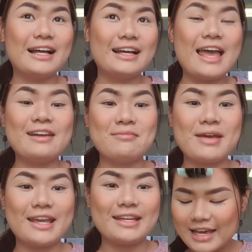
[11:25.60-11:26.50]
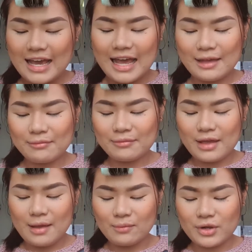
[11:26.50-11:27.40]
anime.
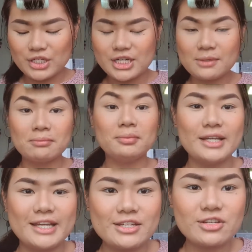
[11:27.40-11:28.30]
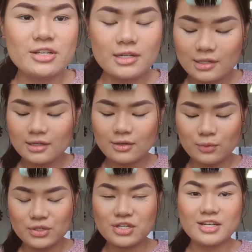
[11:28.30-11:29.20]
I'm watching Bleach,
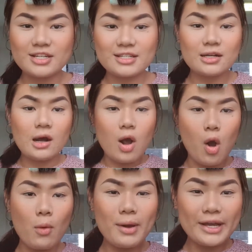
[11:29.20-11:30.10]
which is, oh my